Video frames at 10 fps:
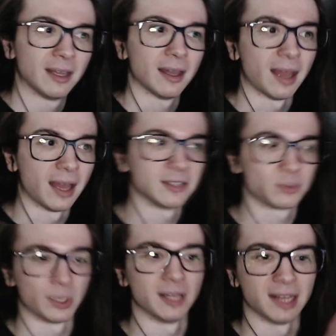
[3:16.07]
as
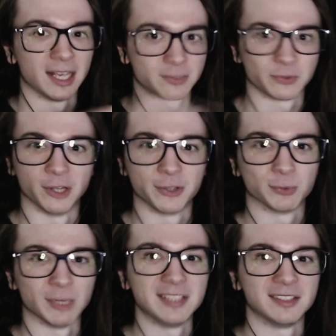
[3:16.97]
well as for other
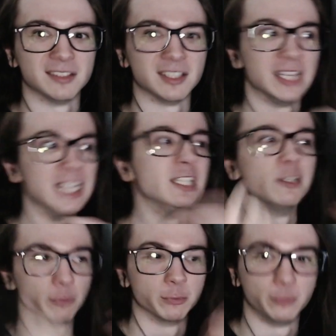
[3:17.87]
races, they need it
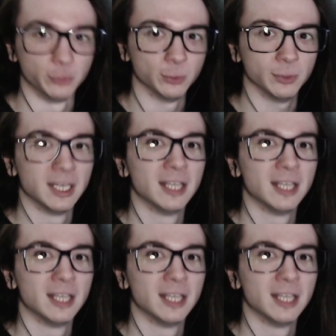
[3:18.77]
for food.